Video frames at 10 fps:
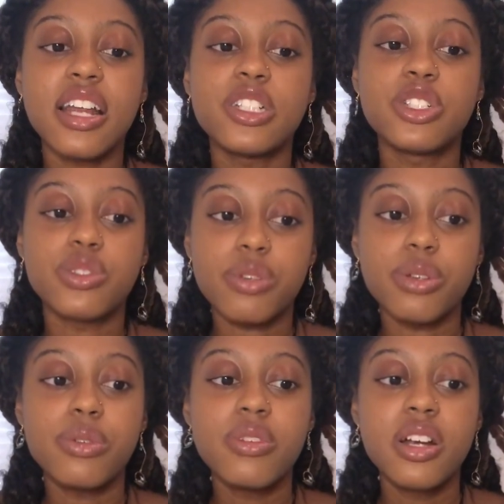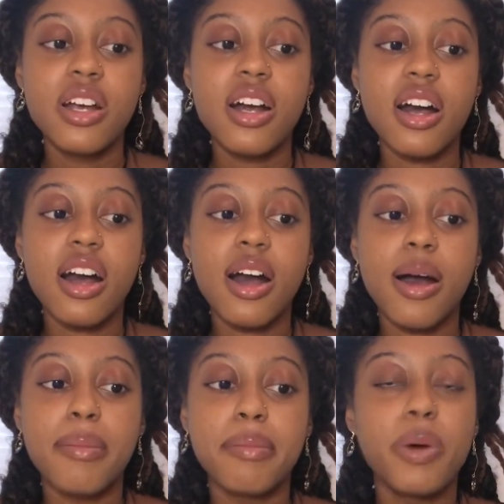true.
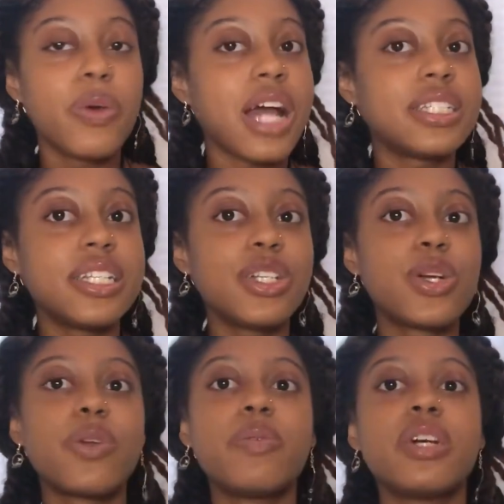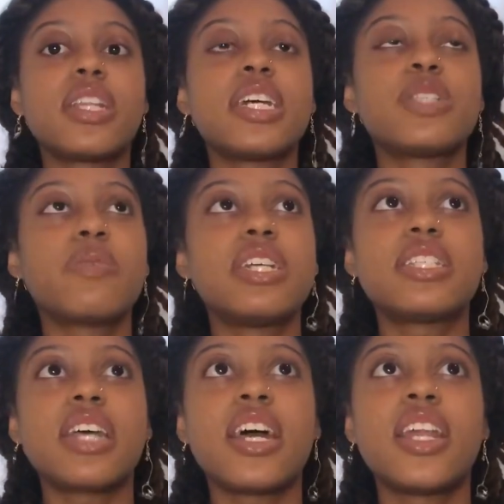But what I didn't agree with is when it
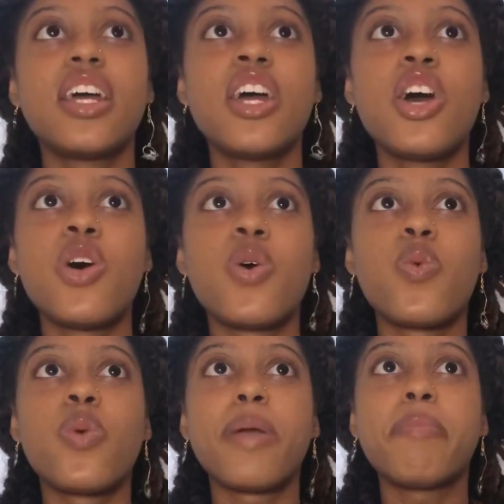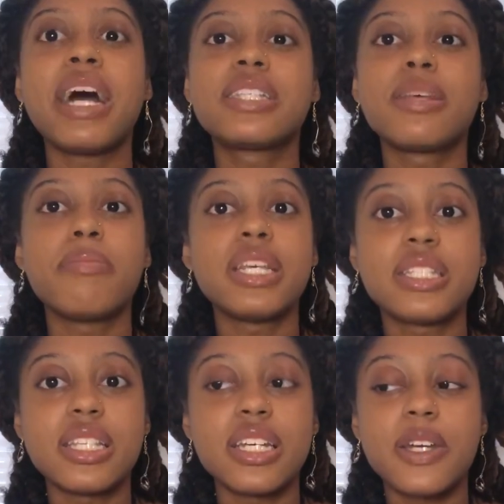said we're
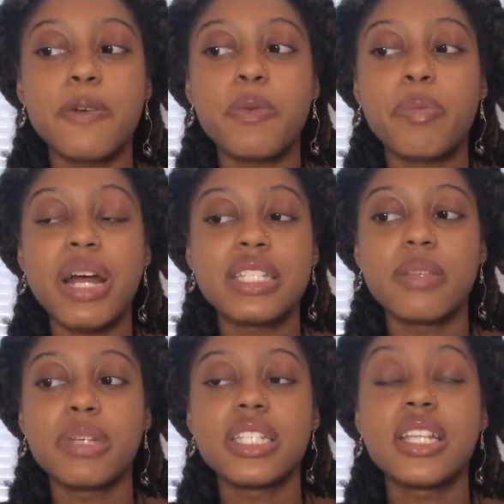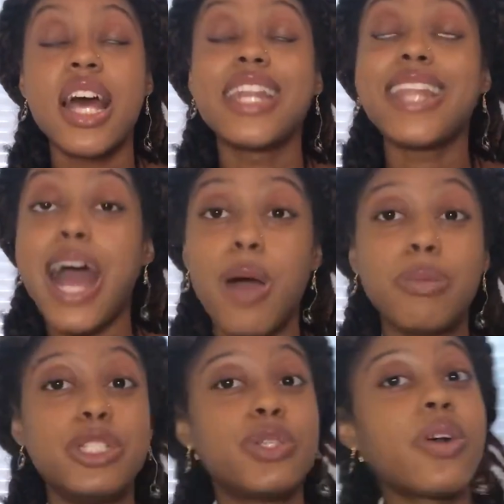pessimists. Now,
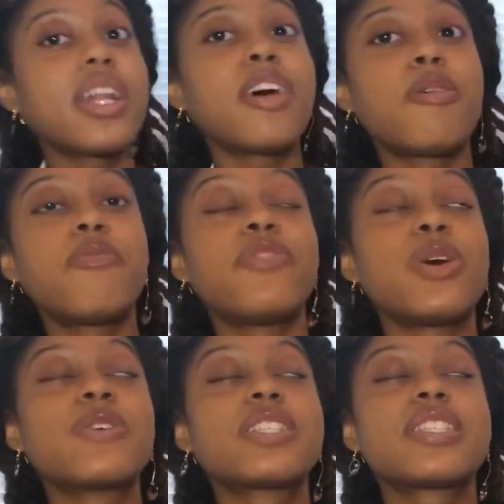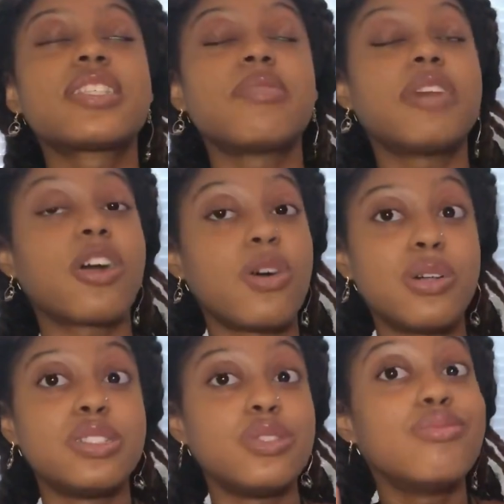majority of them folks, I'm not gonna
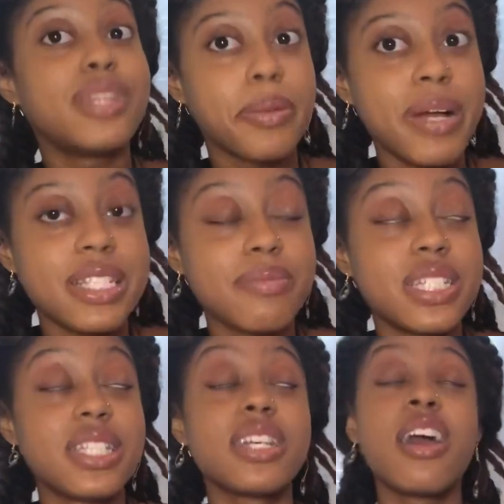hold you, they're pessimistic.